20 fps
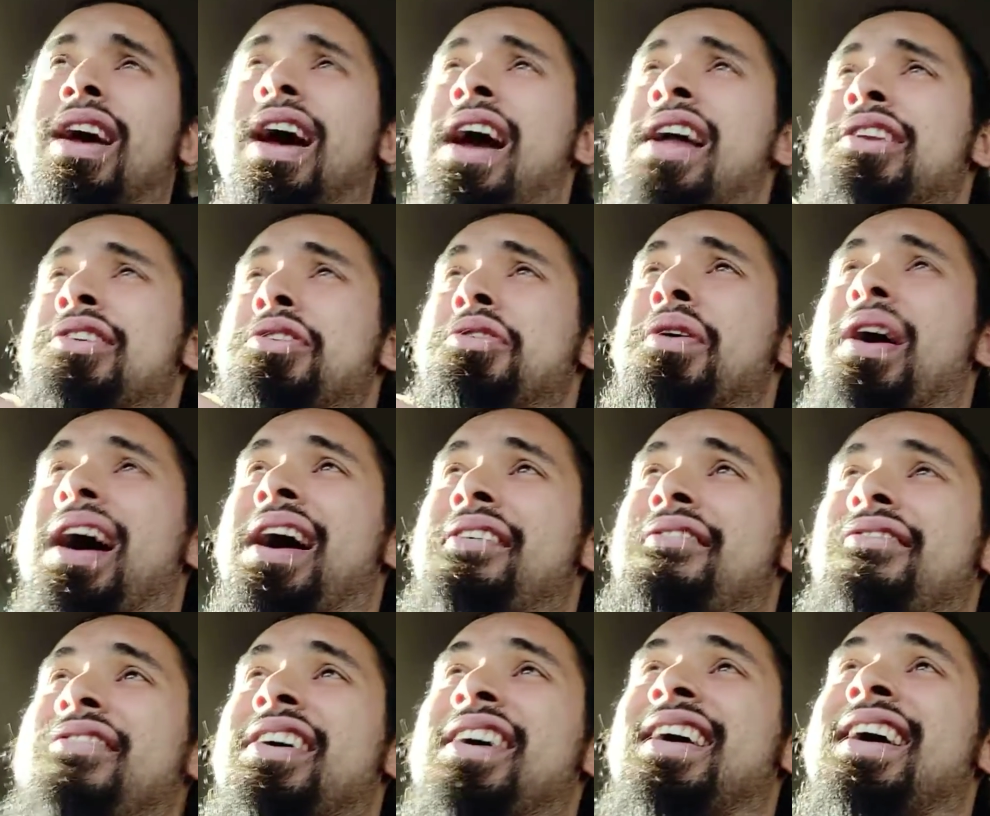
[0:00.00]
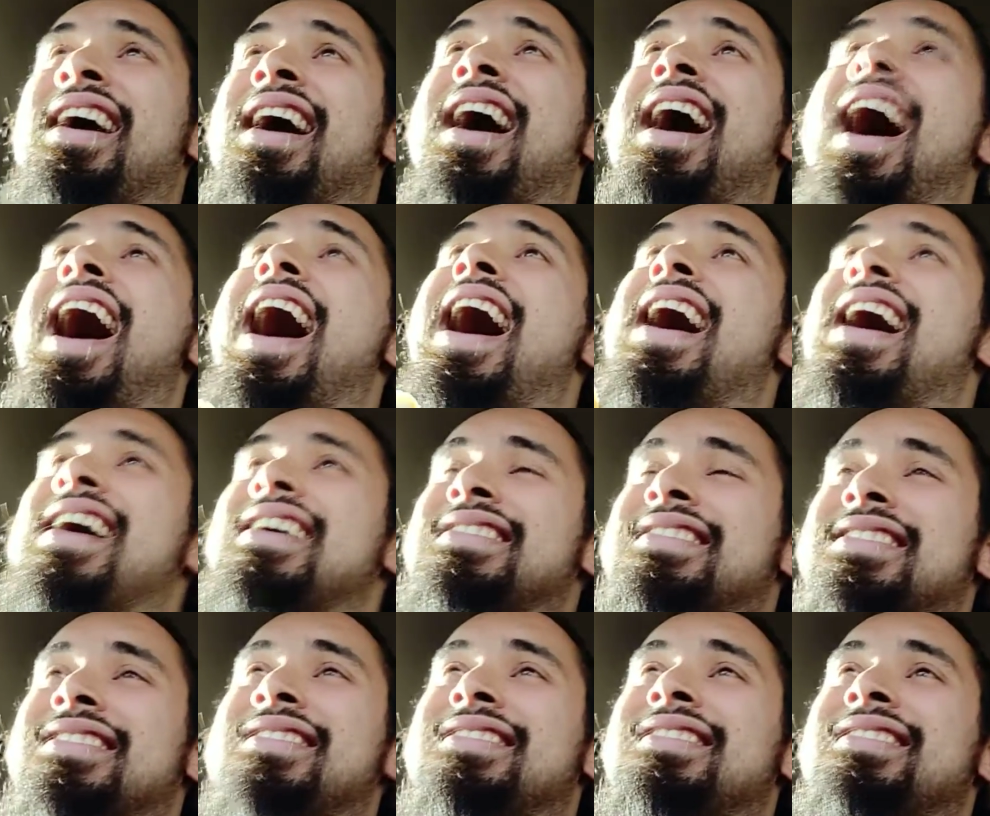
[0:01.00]
and you have
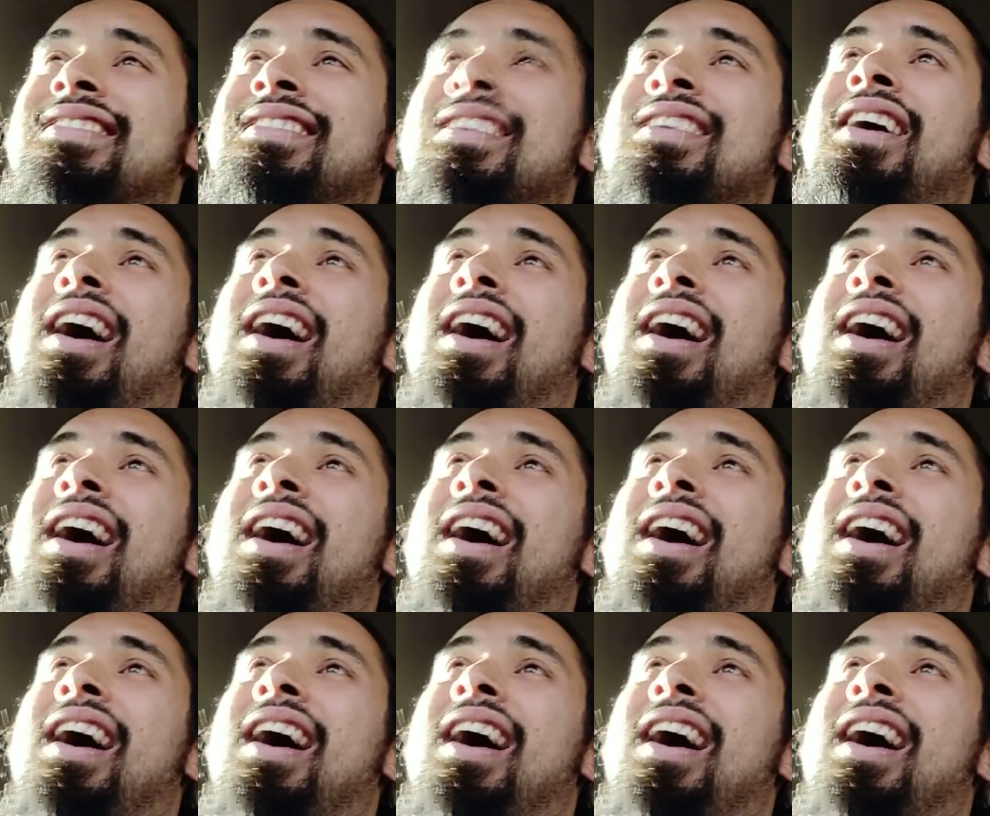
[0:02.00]
asked,